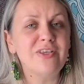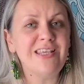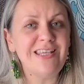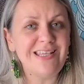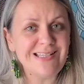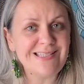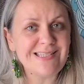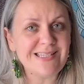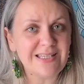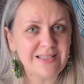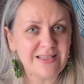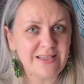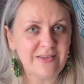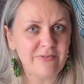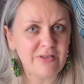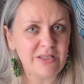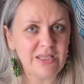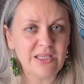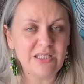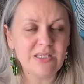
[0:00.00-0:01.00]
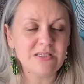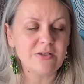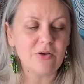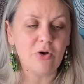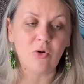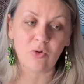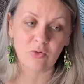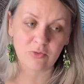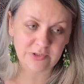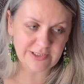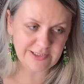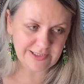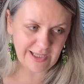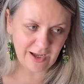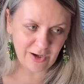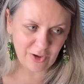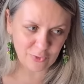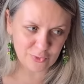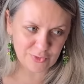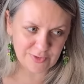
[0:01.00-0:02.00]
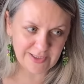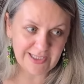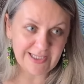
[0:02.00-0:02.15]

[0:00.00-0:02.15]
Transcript: kids activities, old town,